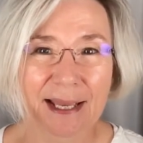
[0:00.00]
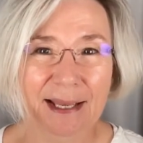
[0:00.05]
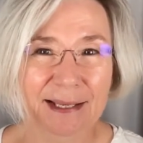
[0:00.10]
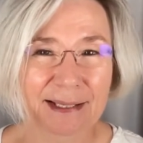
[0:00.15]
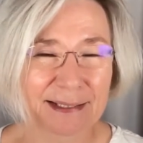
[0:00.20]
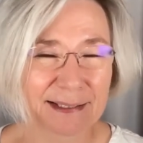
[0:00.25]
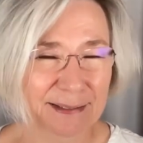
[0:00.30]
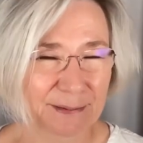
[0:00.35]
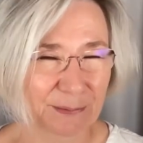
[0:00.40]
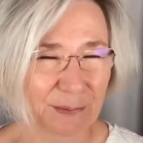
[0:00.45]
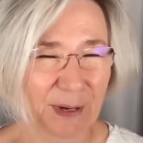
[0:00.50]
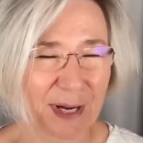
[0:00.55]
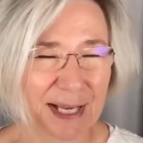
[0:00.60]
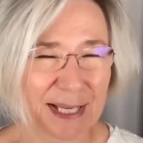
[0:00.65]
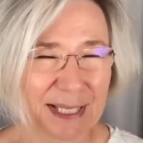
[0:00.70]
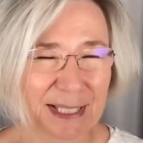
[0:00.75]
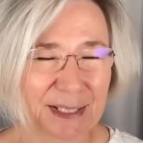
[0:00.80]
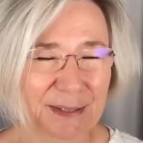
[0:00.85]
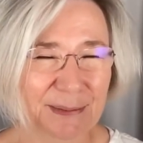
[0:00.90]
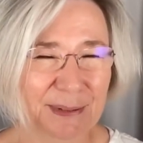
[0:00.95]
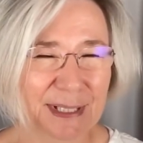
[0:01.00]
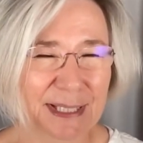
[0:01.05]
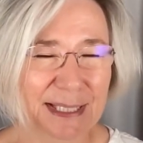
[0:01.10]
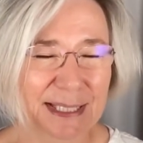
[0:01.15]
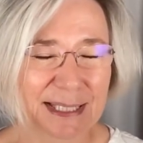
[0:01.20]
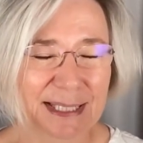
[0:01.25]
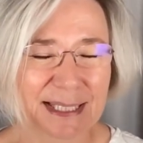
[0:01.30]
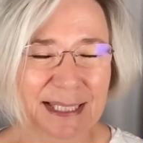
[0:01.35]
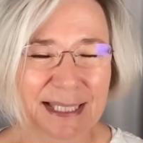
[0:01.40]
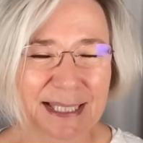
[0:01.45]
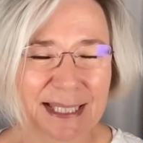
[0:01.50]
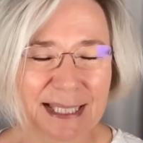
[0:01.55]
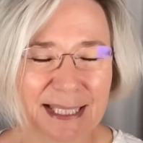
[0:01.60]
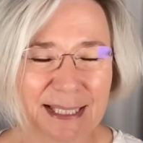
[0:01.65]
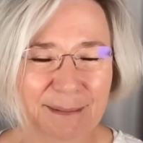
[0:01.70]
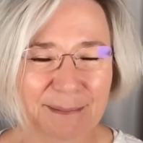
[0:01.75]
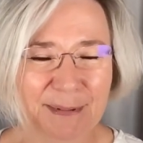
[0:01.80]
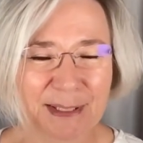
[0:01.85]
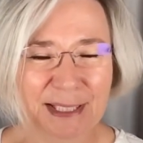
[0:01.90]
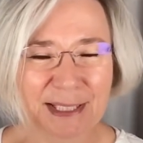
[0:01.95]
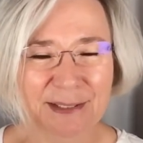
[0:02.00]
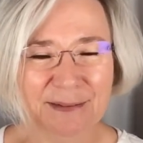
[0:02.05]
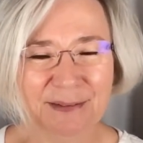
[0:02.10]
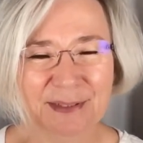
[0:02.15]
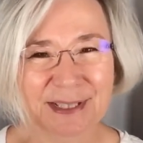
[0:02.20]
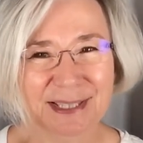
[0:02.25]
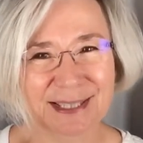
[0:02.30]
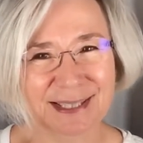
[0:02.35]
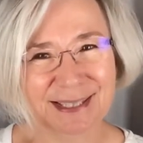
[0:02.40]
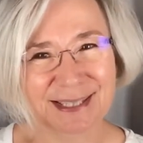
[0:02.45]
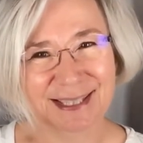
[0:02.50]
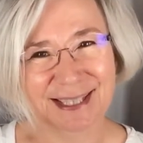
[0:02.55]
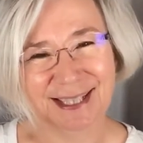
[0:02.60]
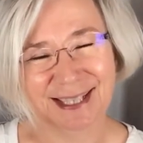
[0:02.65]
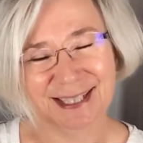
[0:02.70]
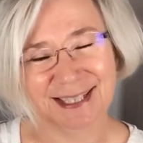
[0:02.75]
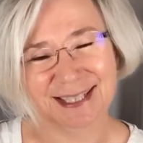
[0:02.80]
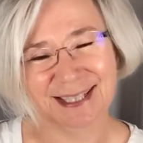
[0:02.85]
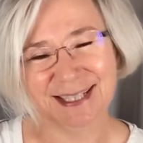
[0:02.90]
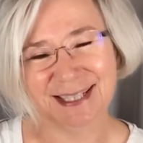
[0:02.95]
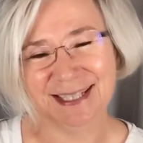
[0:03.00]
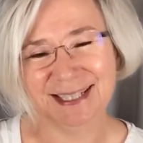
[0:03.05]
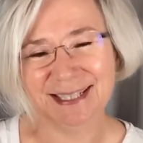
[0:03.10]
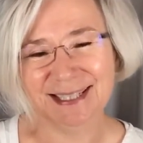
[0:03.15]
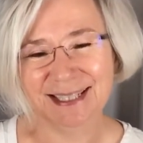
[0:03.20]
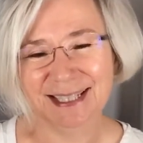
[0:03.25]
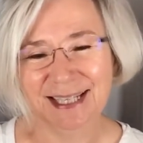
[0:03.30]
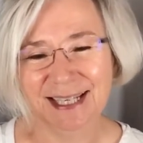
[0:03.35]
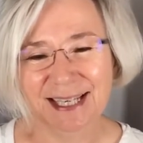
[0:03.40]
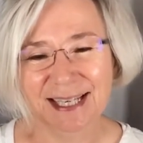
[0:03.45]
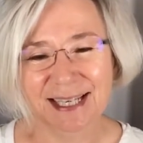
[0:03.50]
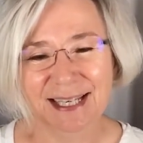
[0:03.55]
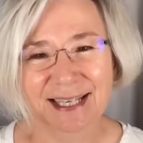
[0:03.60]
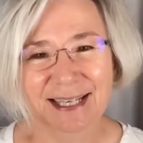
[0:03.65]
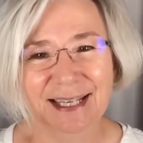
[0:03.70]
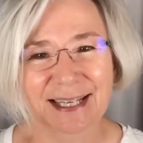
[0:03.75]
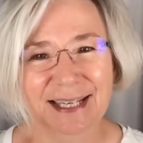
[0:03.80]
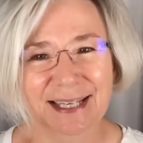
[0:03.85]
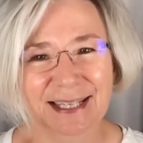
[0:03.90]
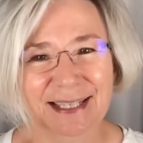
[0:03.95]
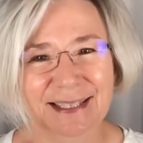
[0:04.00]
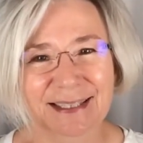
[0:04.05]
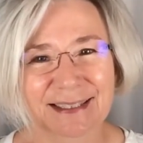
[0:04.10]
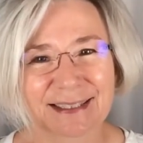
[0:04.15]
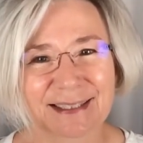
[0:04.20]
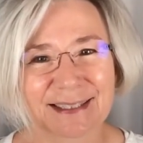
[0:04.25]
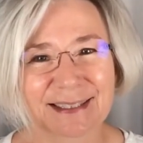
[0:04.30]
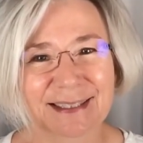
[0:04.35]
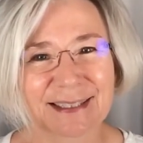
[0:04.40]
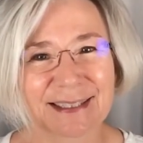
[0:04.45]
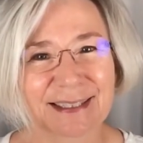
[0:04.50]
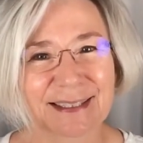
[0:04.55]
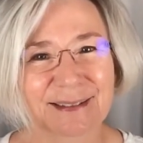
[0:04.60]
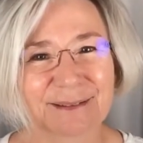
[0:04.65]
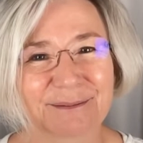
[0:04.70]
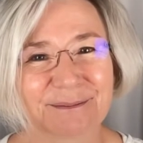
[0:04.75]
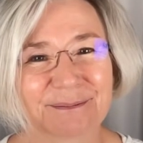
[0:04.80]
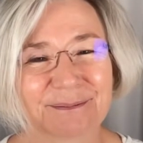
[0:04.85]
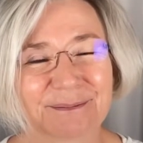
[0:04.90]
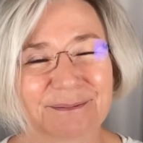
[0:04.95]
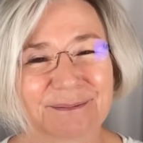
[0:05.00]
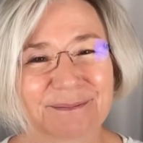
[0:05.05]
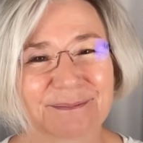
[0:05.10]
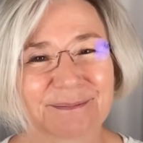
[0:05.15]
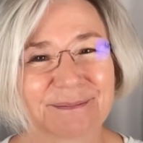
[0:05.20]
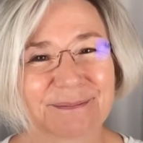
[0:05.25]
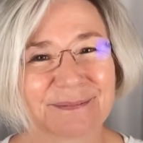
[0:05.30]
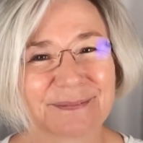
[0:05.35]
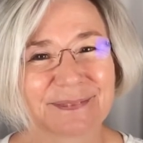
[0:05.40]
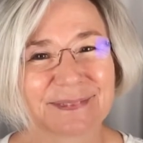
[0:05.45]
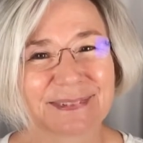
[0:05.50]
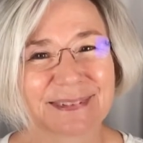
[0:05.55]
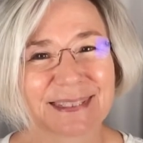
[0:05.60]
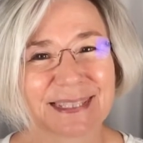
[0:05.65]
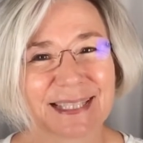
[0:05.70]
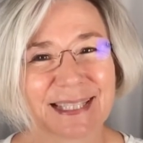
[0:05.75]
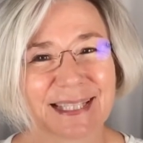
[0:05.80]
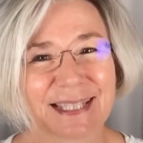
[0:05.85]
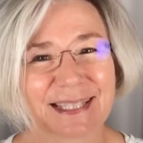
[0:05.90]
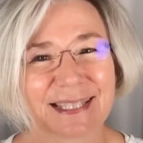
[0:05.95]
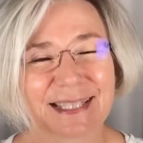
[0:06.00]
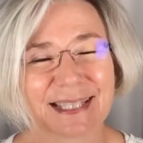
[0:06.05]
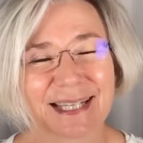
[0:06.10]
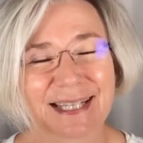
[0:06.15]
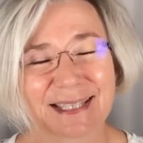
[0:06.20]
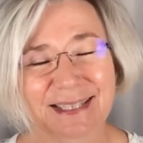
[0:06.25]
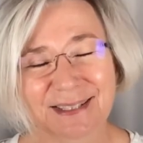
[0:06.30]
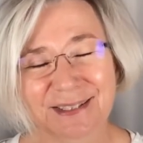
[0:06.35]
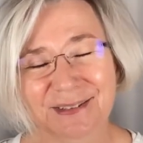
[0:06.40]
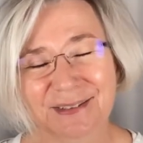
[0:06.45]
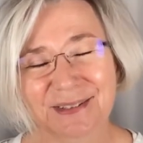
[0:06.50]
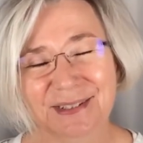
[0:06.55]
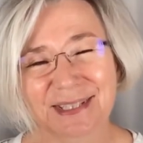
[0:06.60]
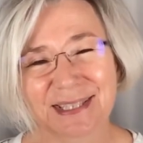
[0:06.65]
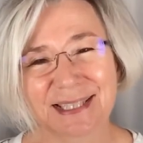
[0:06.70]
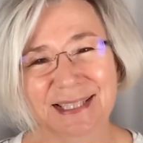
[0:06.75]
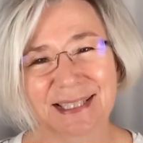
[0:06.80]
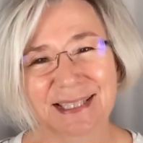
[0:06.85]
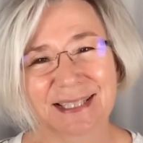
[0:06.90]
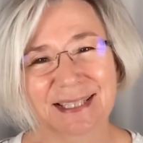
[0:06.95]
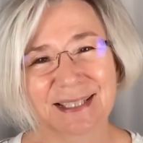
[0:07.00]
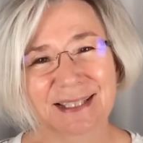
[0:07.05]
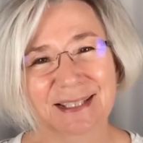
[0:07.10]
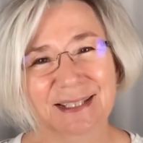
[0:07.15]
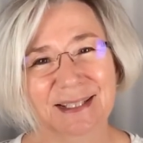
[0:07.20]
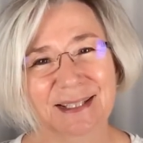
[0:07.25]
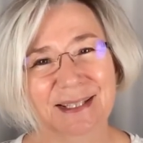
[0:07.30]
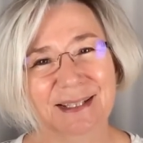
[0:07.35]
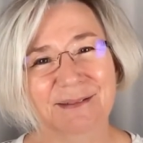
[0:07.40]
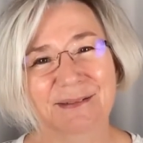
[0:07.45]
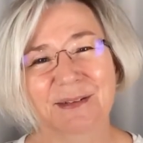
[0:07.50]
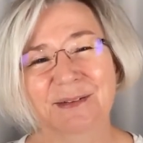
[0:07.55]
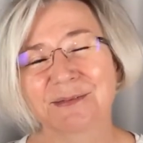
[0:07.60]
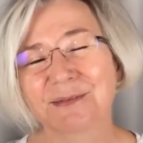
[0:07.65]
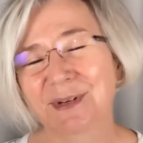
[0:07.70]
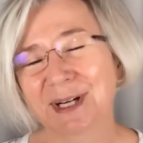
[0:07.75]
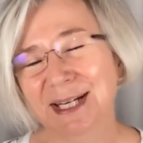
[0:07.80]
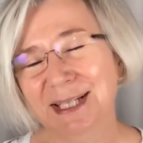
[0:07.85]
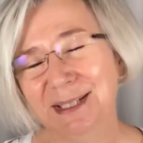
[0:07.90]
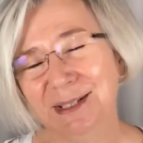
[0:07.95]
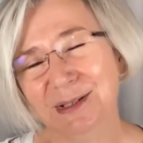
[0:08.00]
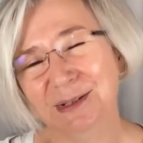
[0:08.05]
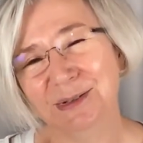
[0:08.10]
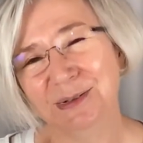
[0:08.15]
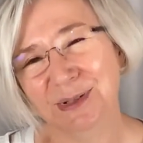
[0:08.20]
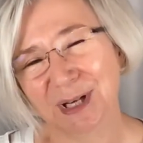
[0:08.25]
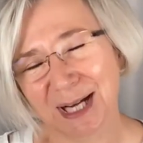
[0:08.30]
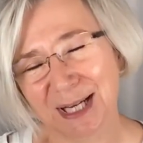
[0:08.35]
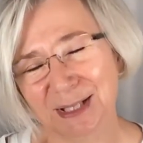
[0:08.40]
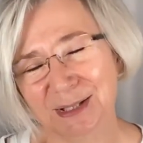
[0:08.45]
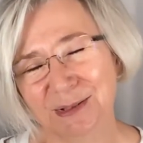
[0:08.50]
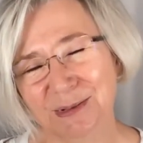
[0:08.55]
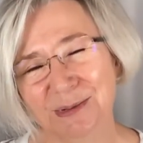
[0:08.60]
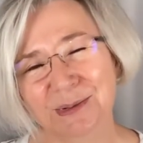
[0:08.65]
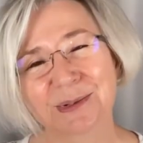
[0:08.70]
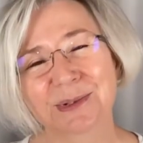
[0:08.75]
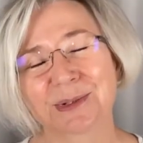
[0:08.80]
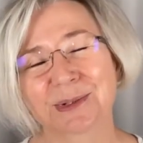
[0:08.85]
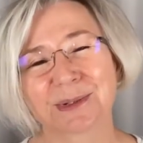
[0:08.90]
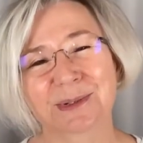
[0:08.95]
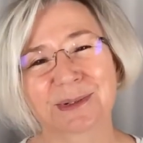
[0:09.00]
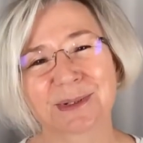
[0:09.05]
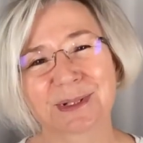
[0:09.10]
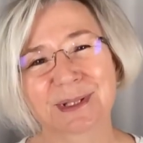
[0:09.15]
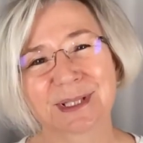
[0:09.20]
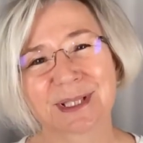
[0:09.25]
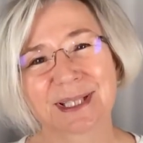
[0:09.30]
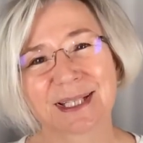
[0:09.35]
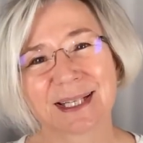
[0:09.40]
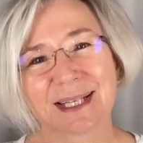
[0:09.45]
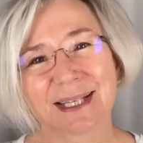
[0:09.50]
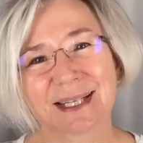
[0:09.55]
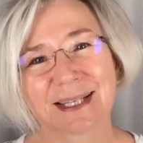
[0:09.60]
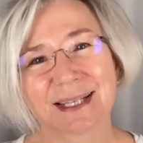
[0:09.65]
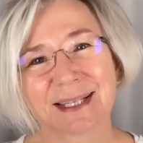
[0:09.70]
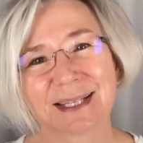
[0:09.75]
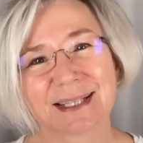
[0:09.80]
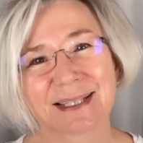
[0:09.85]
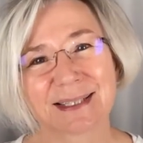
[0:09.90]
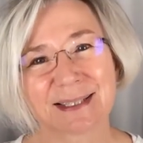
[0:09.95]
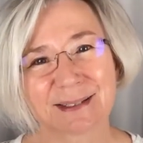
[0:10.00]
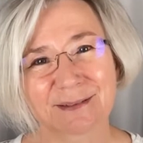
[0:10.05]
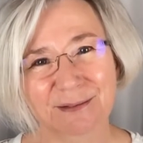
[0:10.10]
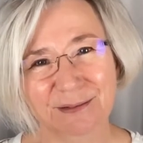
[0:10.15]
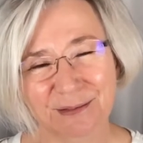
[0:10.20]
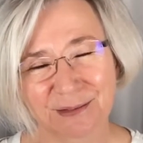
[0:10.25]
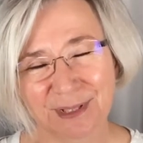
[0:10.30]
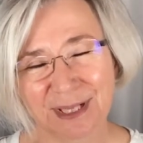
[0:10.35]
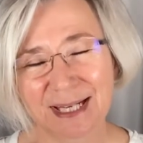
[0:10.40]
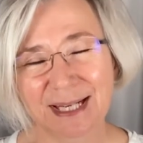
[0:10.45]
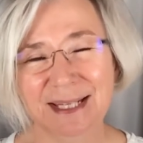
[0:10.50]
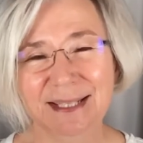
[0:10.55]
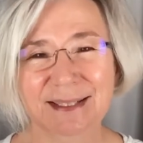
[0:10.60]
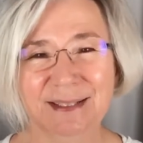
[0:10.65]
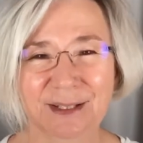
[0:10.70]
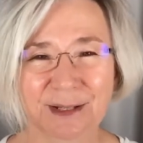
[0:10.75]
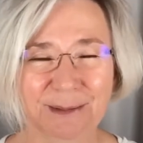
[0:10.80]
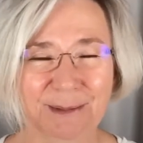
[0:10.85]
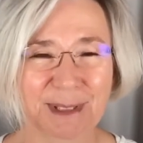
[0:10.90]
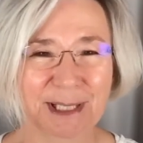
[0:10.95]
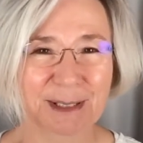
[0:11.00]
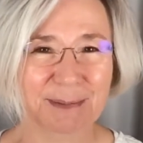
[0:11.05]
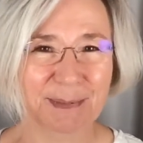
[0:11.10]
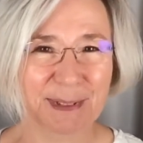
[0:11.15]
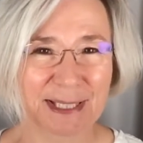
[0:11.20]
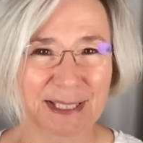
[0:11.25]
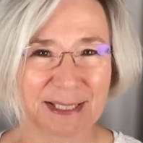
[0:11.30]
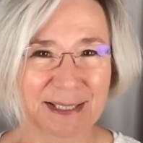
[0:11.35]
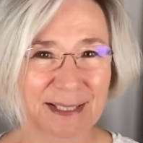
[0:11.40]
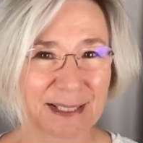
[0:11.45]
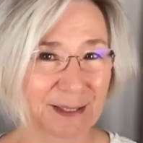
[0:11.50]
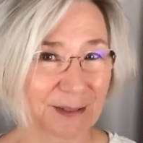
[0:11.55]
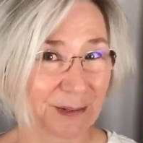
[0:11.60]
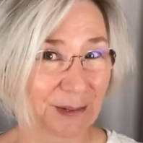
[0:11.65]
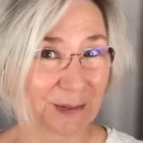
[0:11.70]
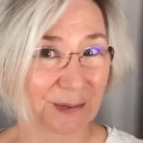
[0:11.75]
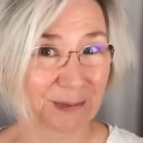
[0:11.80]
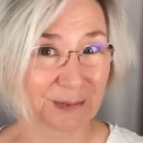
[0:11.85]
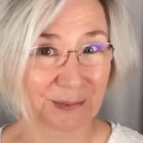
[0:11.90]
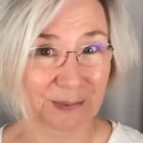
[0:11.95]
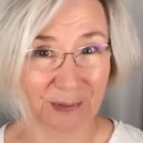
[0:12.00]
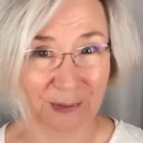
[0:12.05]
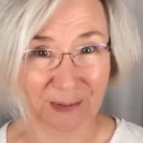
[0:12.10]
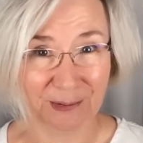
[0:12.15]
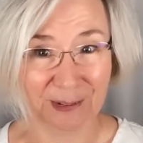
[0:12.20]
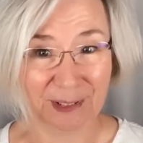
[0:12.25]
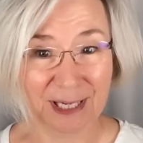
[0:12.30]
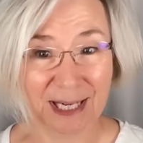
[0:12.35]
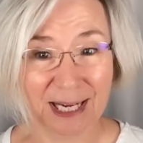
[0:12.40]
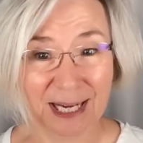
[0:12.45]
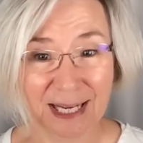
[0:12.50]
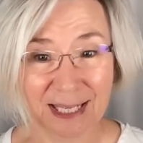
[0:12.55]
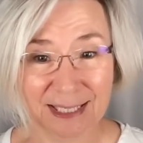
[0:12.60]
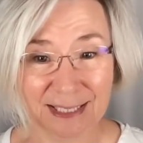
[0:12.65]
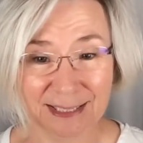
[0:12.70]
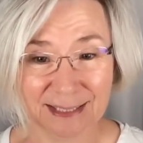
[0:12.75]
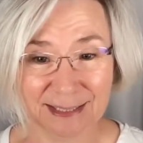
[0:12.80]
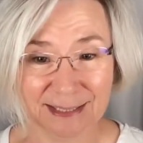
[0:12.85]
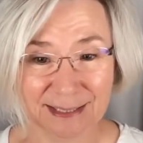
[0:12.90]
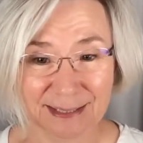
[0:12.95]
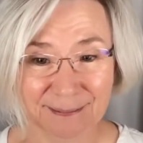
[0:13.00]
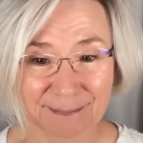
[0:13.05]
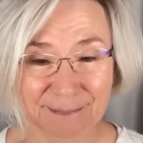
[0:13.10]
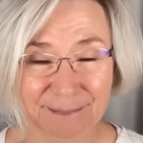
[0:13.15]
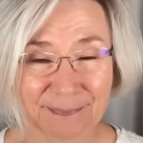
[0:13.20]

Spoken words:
It's white with a little bit of sunshine in it. And as you see, if you find your right neutrals, it's really so much better than your wrong colors.